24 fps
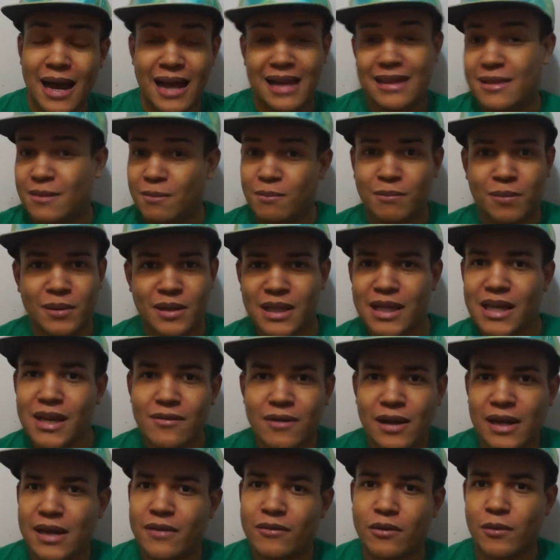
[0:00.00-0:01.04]
I believe
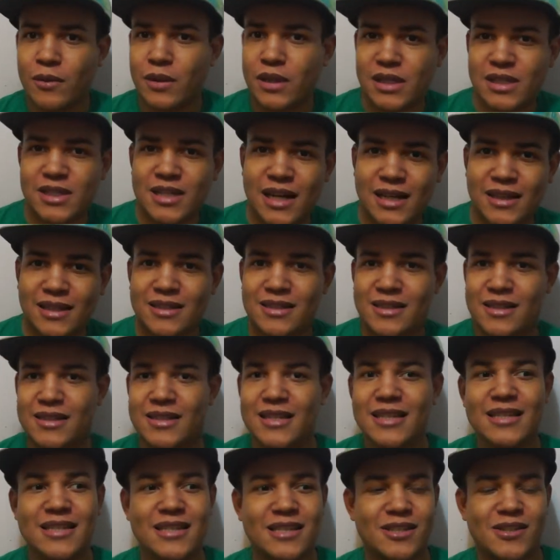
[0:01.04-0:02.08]
I never really checked the
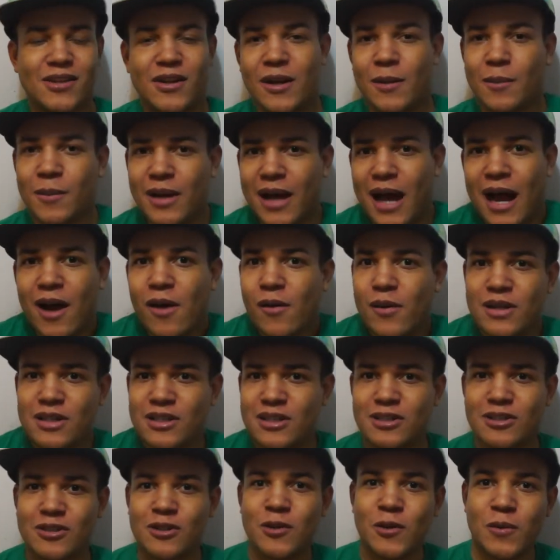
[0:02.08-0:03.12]
statistics on it, but I always
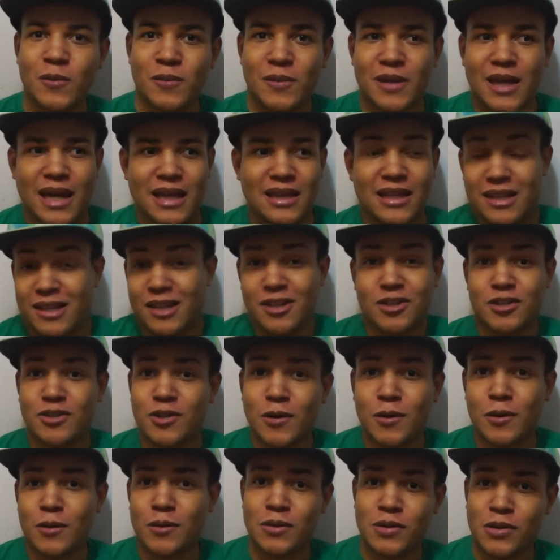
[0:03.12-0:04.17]
assumed that the Ninja
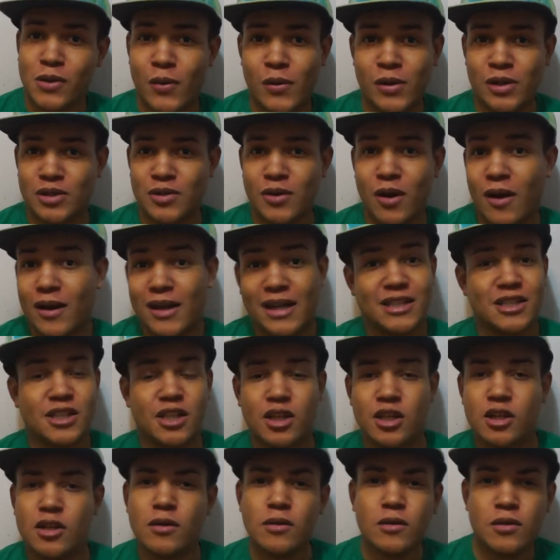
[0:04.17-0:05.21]
Turtles was going strong. It's a
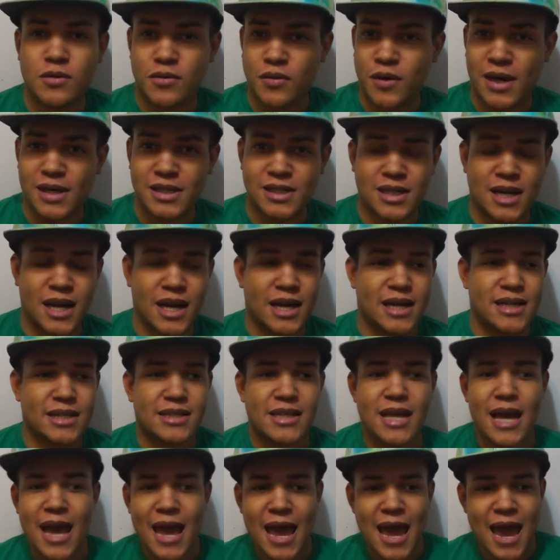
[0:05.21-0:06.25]
huge
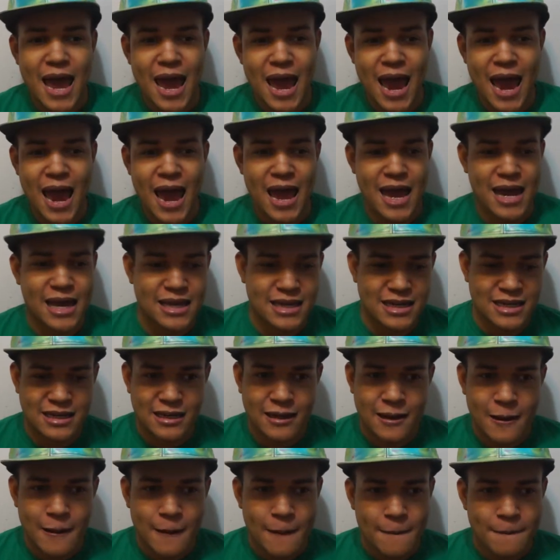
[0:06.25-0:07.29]
franchise, and
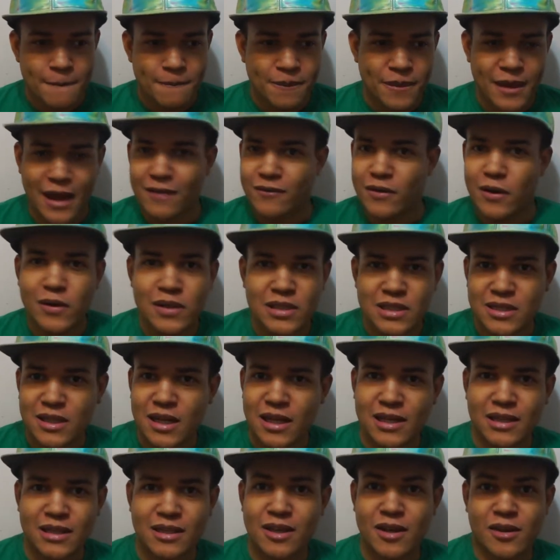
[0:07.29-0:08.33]
I've always
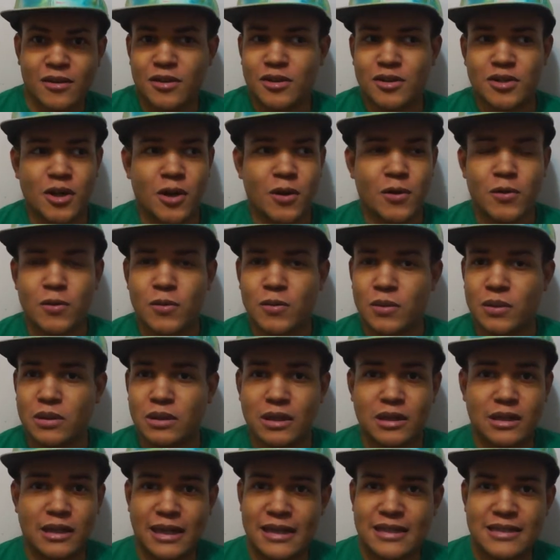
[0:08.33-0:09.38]
thought, you know, the show
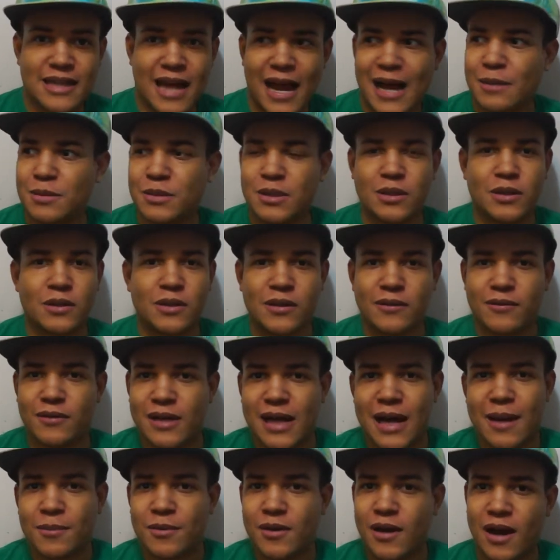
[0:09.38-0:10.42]
is absolutely
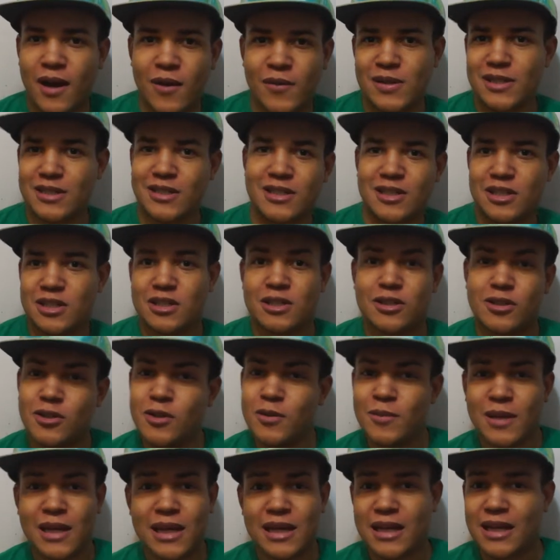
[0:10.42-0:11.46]
phenomenal. I always just
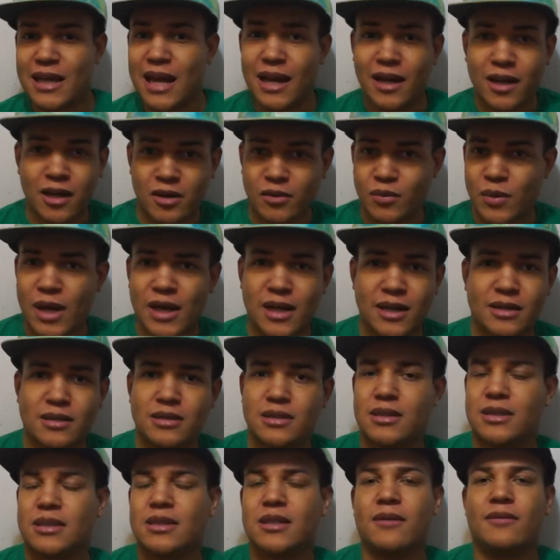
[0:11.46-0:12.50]
assumed that it got good
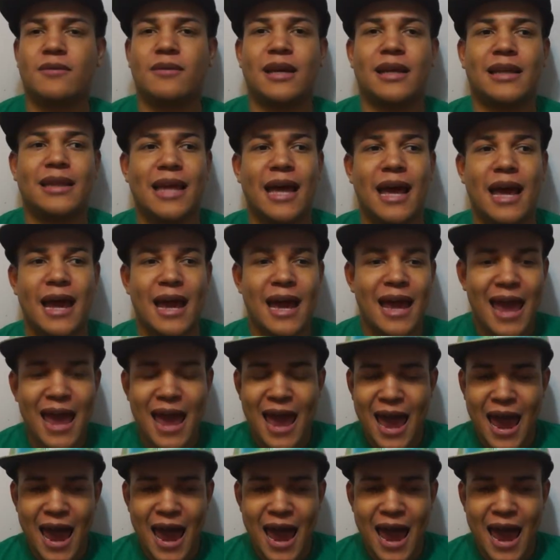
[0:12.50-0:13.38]
ratings and stuff like that.